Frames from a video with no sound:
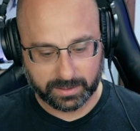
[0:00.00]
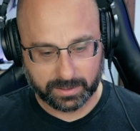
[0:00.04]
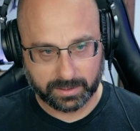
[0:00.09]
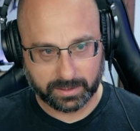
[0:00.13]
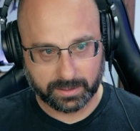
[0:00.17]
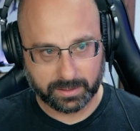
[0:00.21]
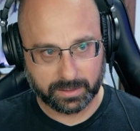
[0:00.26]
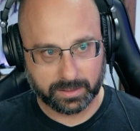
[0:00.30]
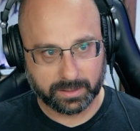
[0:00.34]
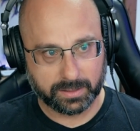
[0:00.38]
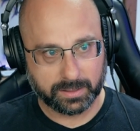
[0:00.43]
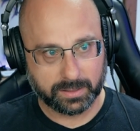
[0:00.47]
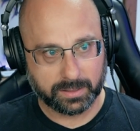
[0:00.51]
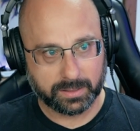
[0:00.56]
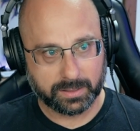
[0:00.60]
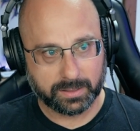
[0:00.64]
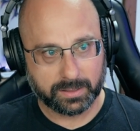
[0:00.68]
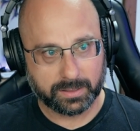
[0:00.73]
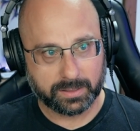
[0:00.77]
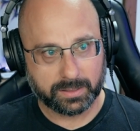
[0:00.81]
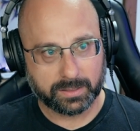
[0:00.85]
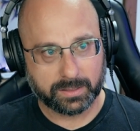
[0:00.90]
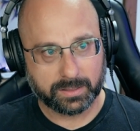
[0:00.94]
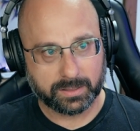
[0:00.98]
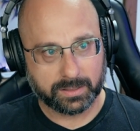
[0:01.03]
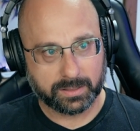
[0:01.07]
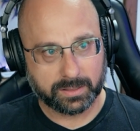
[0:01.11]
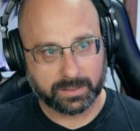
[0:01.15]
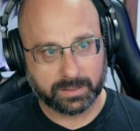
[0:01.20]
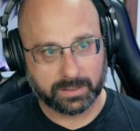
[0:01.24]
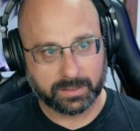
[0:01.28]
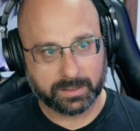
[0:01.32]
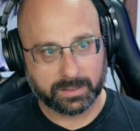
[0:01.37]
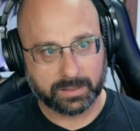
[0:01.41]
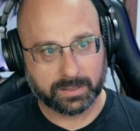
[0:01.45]

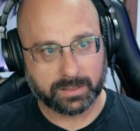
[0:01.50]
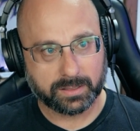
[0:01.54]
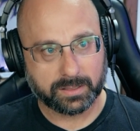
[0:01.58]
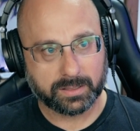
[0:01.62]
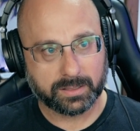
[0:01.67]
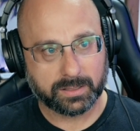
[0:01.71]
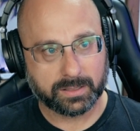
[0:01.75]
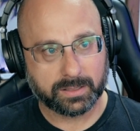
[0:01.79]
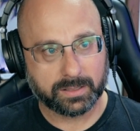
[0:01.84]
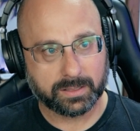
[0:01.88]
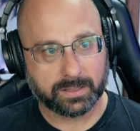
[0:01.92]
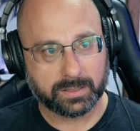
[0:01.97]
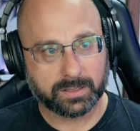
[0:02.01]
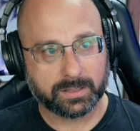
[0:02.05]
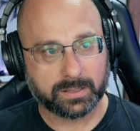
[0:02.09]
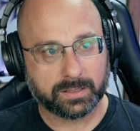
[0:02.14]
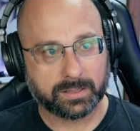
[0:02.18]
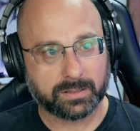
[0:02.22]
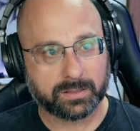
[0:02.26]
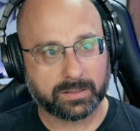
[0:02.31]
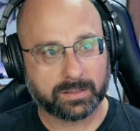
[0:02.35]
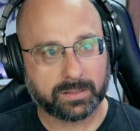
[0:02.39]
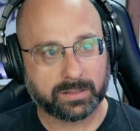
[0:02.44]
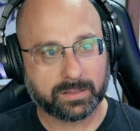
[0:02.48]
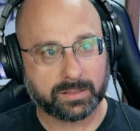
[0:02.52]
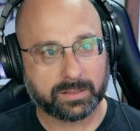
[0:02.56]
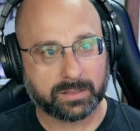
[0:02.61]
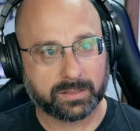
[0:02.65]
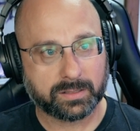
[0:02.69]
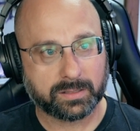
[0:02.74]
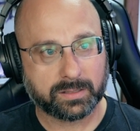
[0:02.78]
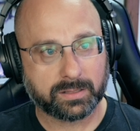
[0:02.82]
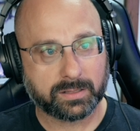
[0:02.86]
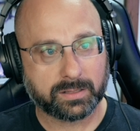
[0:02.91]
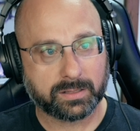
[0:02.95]

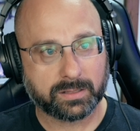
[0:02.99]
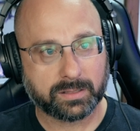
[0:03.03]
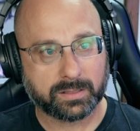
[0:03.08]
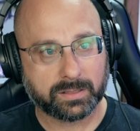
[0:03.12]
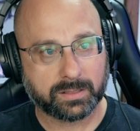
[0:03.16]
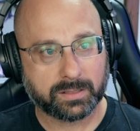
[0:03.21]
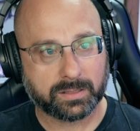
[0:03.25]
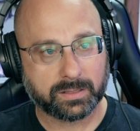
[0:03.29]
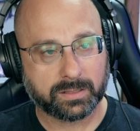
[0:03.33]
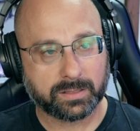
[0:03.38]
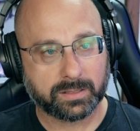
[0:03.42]
Nobody speaks.